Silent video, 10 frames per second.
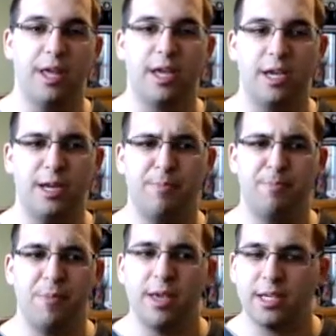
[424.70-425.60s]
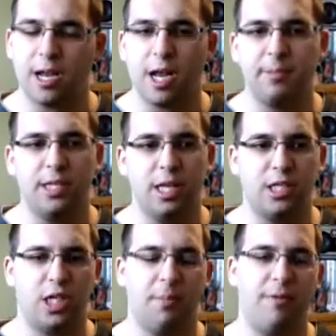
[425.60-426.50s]
he sometimes he
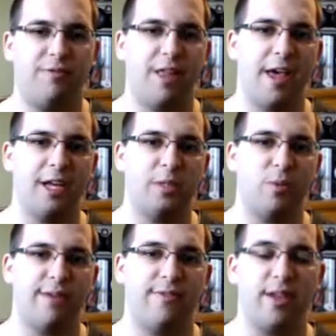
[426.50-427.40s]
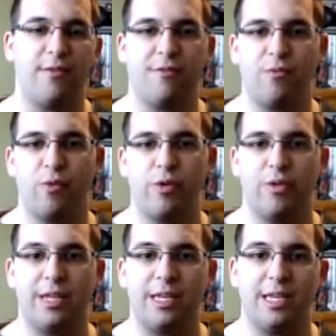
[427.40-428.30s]
does jump on flags if we
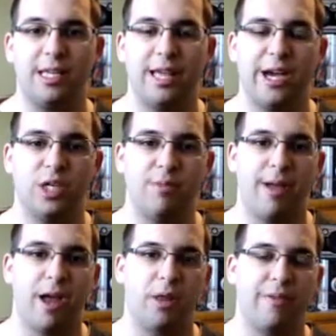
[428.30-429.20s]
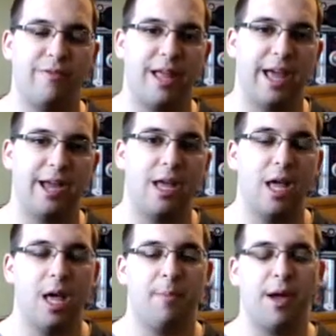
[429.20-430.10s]
really need the extra man on the flag.
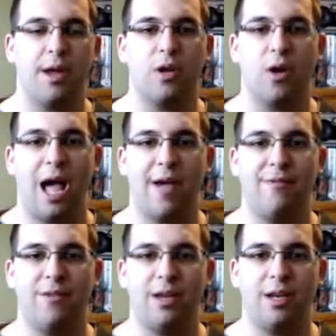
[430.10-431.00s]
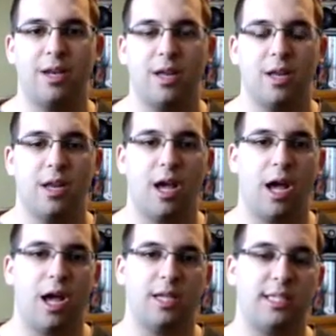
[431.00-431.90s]
But having
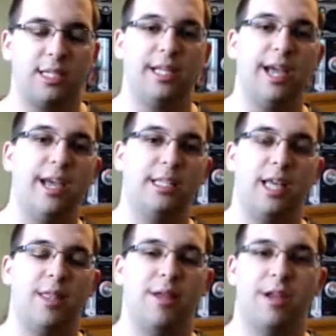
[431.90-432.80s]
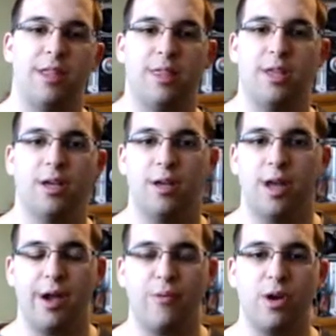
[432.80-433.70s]
Slays and then
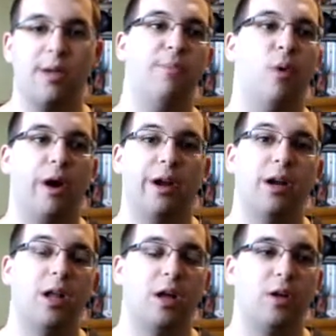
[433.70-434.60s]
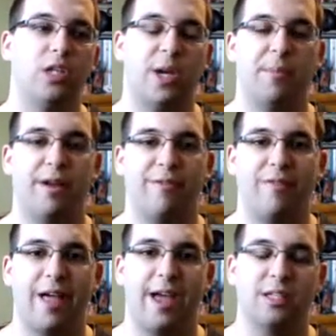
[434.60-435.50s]
Reborn jumping on
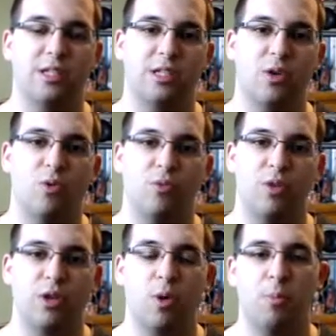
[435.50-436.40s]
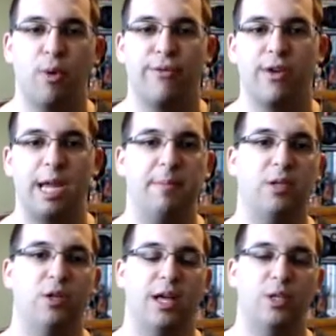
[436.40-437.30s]
flags, there's really no point for him to
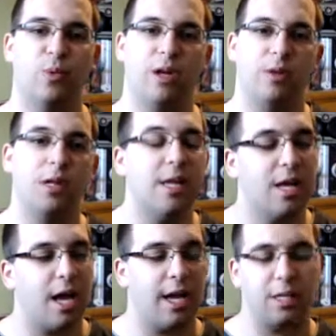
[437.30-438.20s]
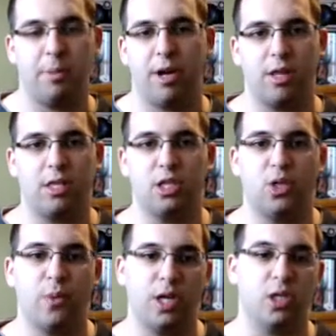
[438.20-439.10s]
do that as well, depending on the
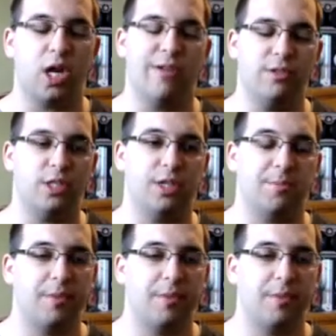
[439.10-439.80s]
situation, obviously.